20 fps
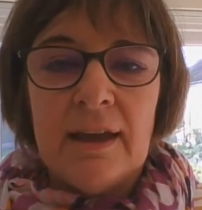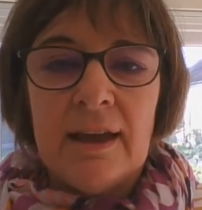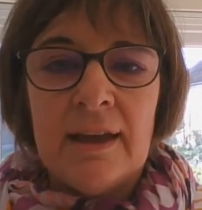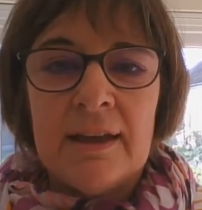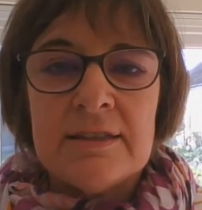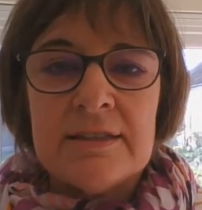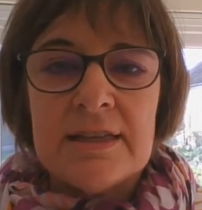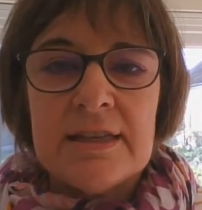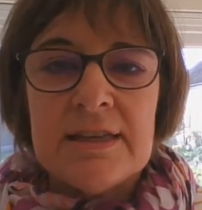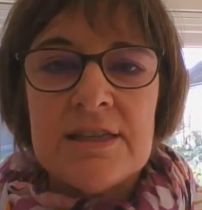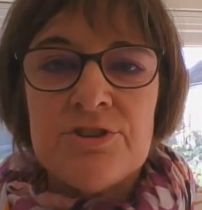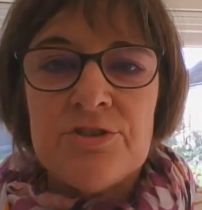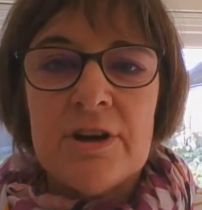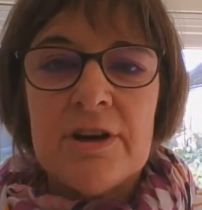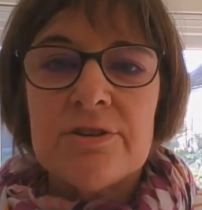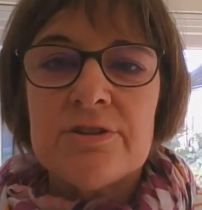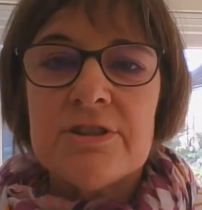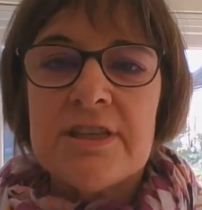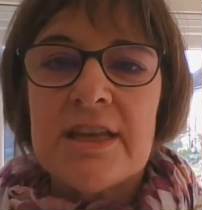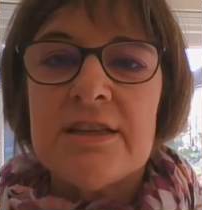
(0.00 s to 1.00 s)
And
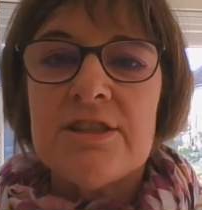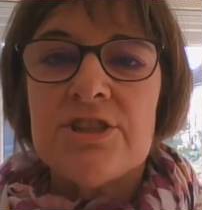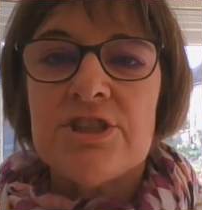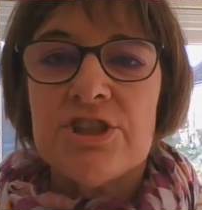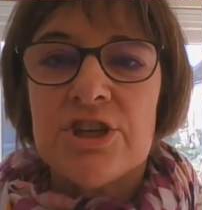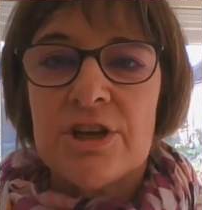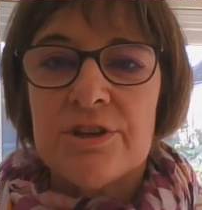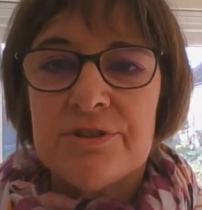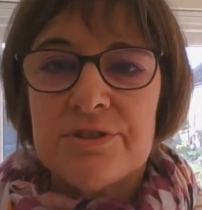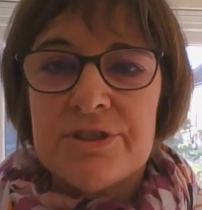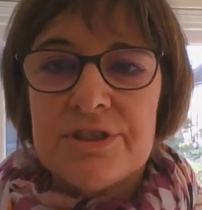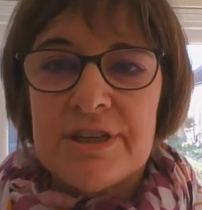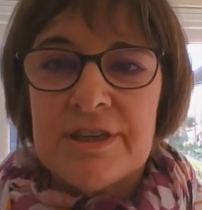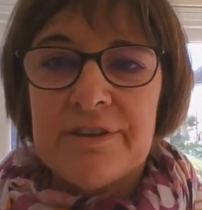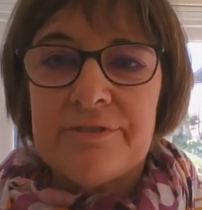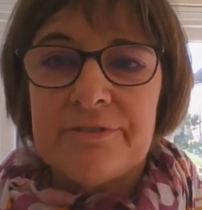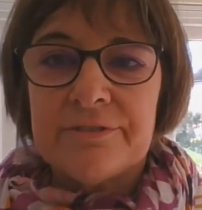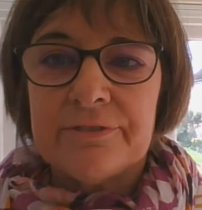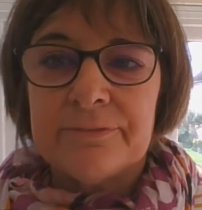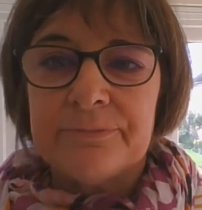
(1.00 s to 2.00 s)
Israel said to
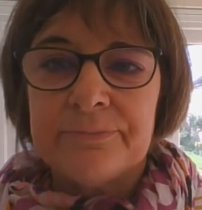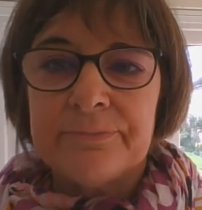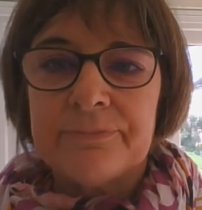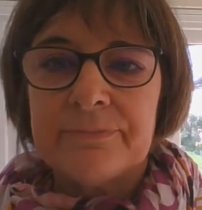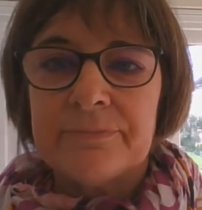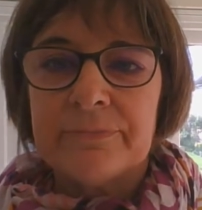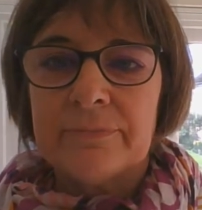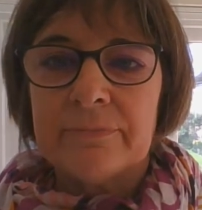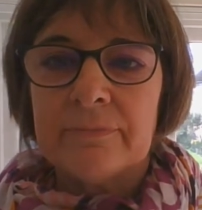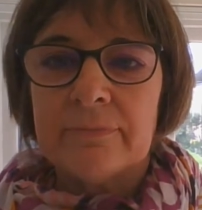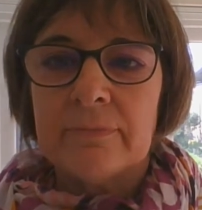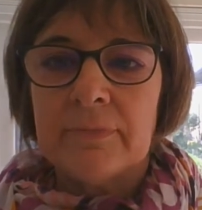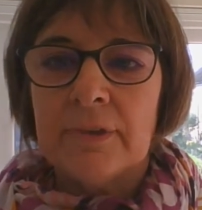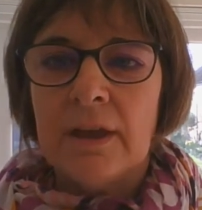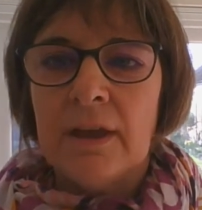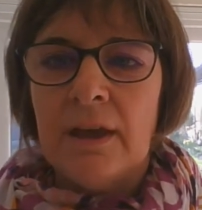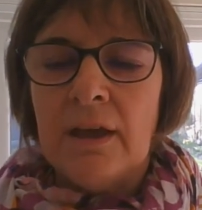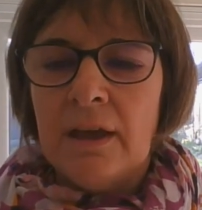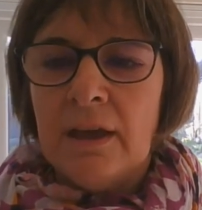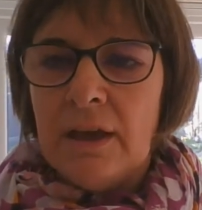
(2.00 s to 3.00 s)
Joseph,
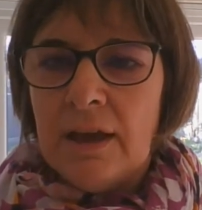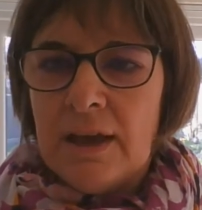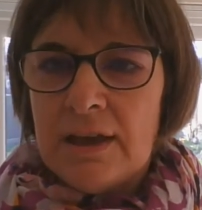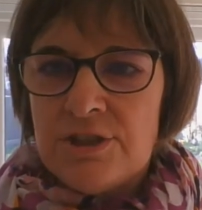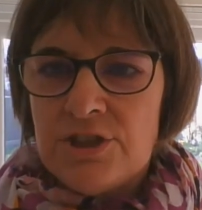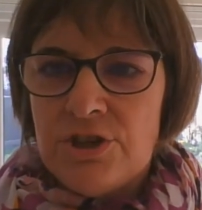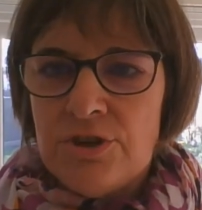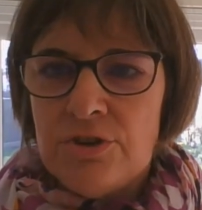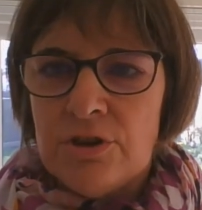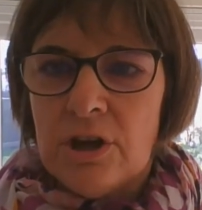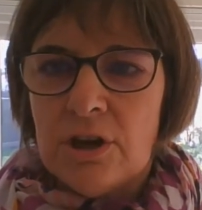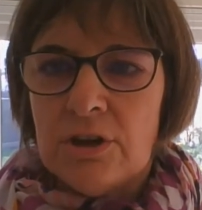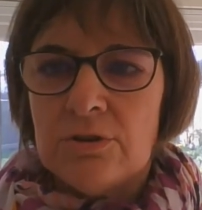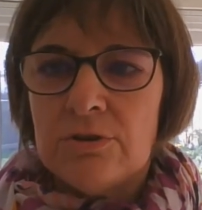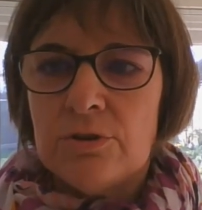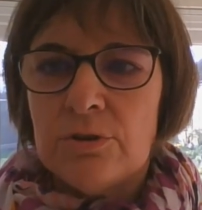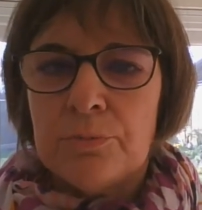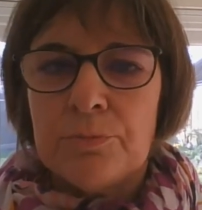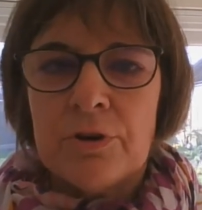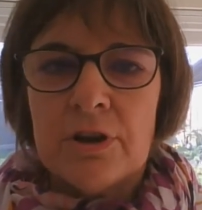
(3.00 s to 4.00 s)
"As you know,
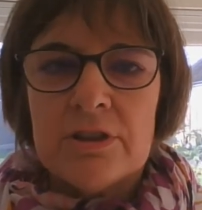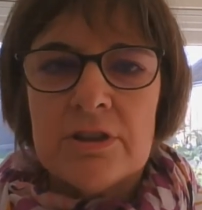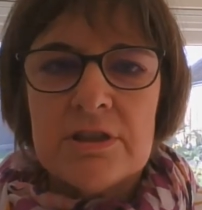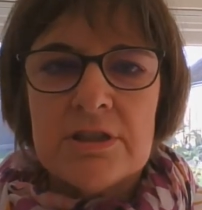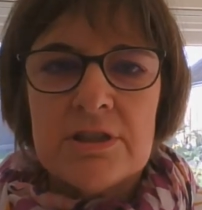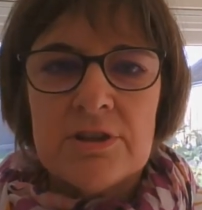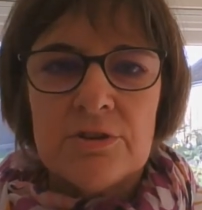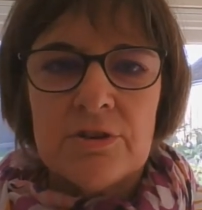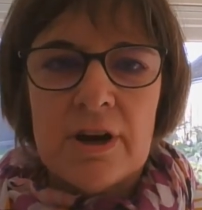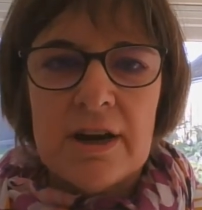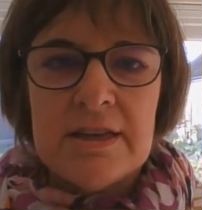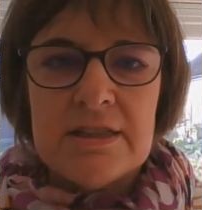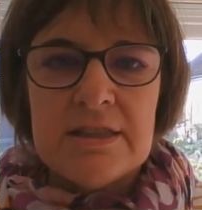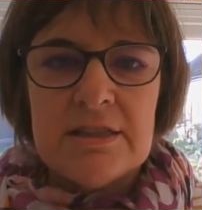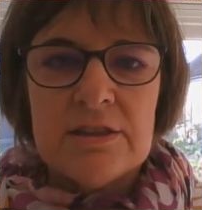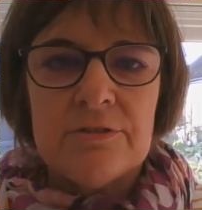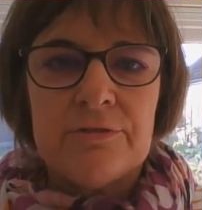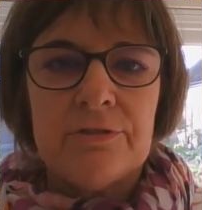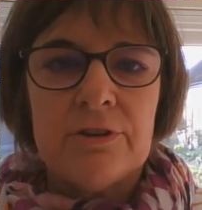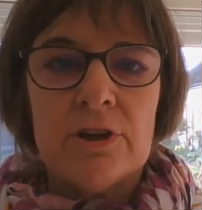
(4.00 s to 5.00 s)
your brothers are
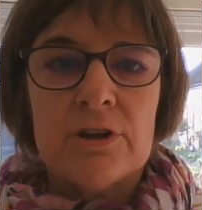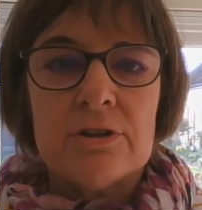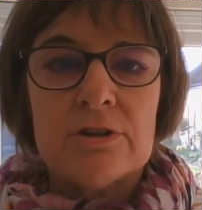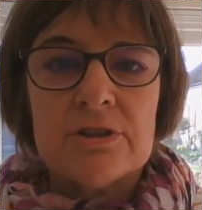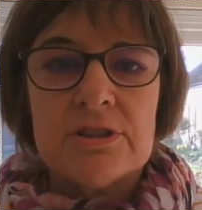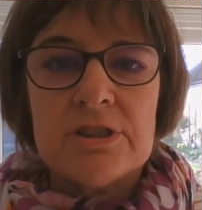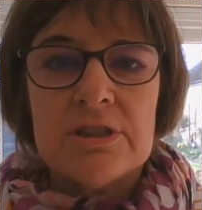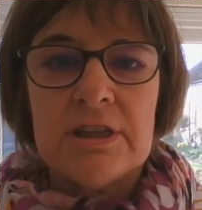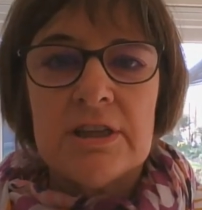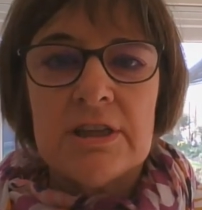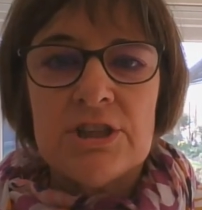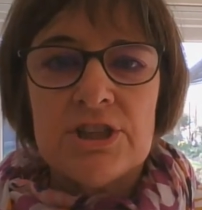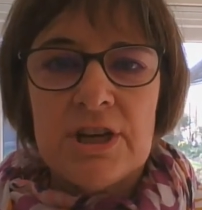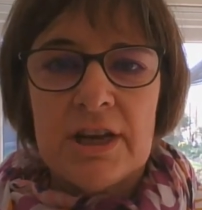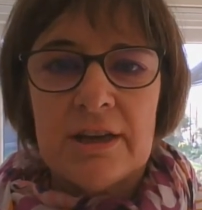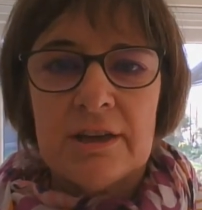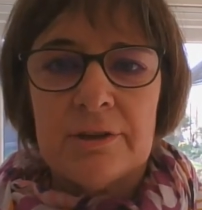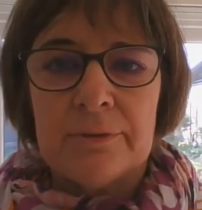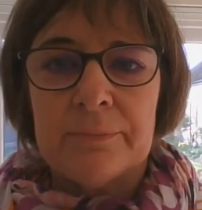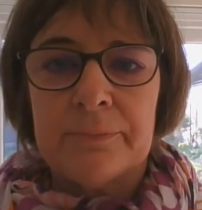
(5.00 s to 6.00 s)
grazing the flocks near
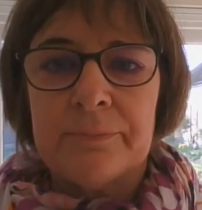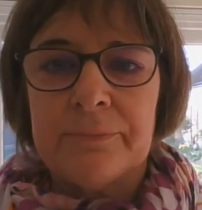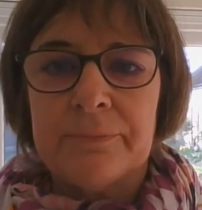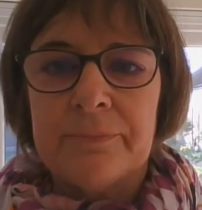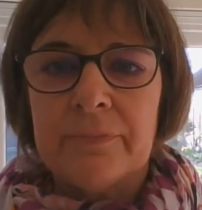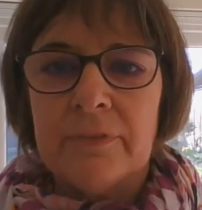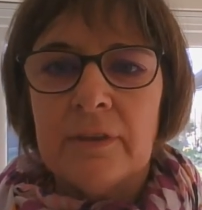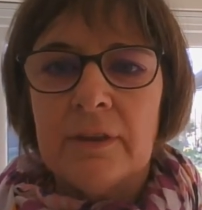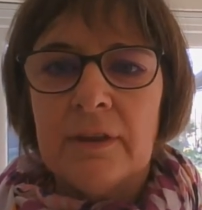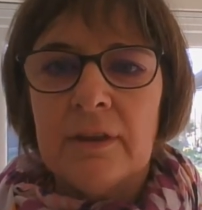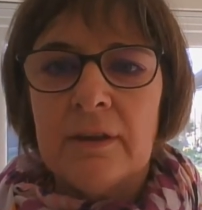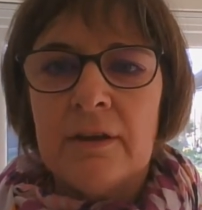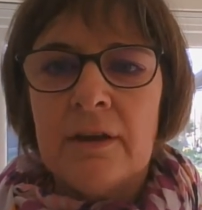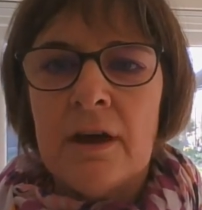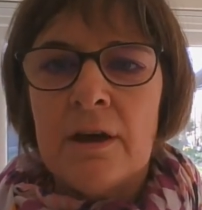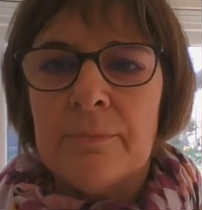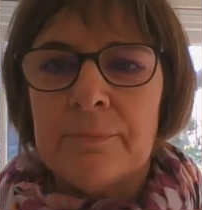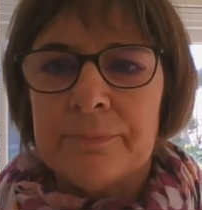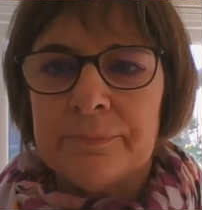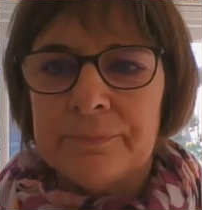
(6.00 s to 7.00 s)
Shechem.
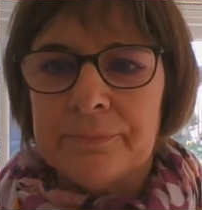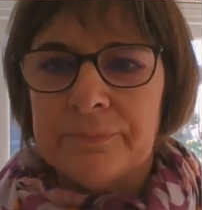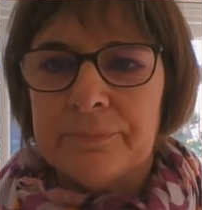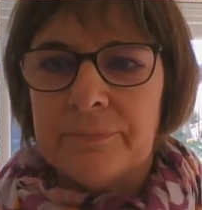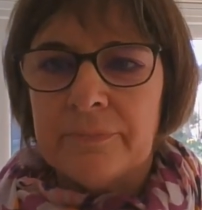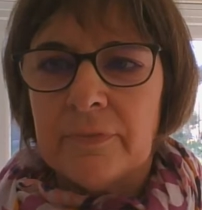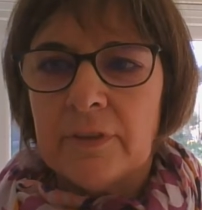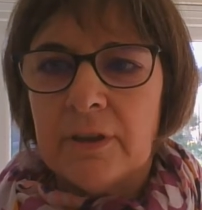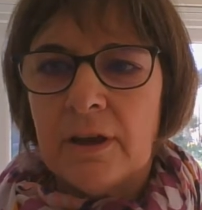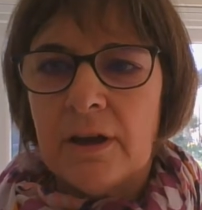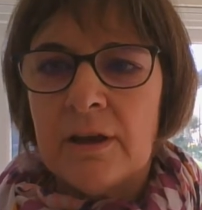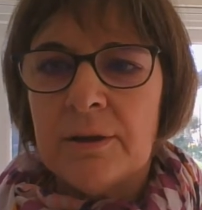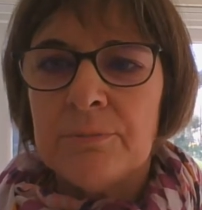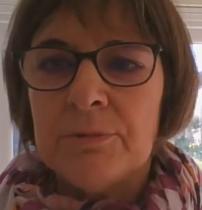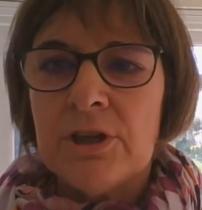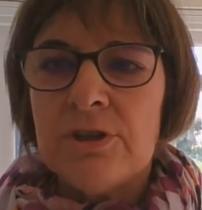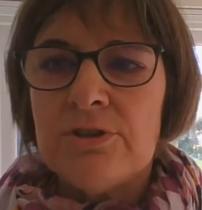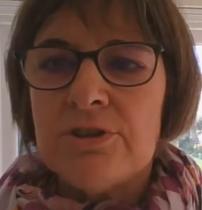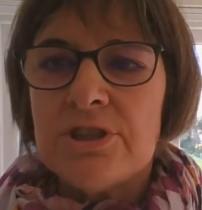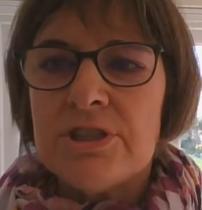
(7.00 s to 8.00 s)
Come, I'm
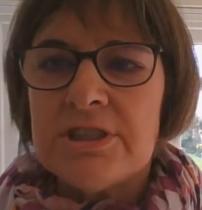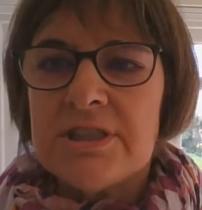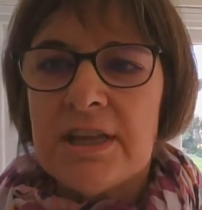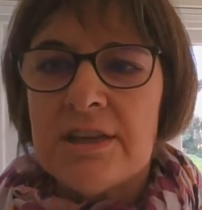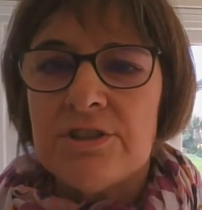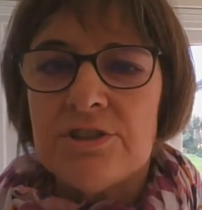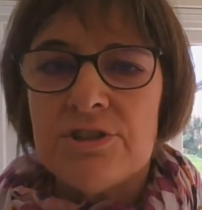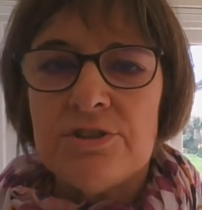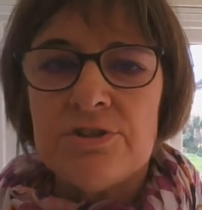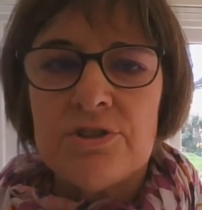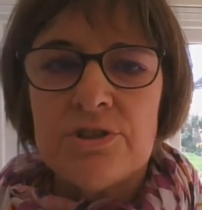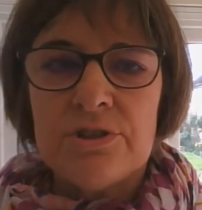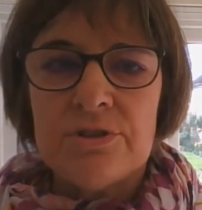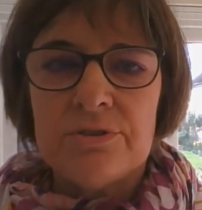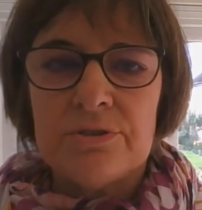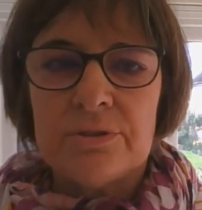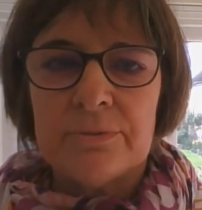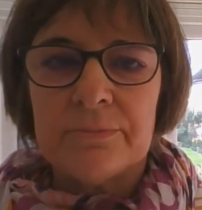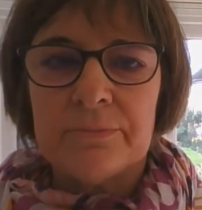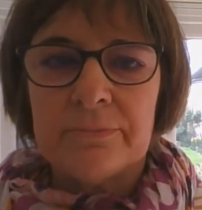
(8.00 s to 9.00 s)
going to send you
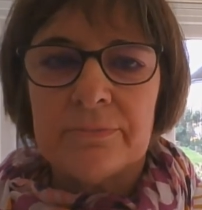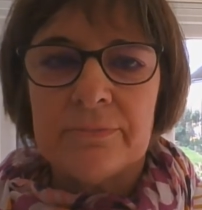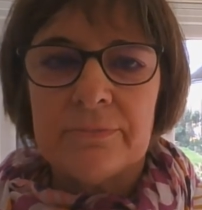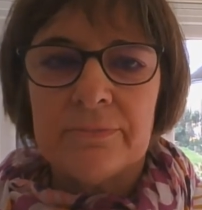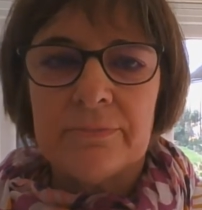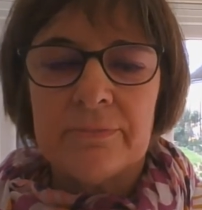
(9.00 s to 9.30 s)
to them."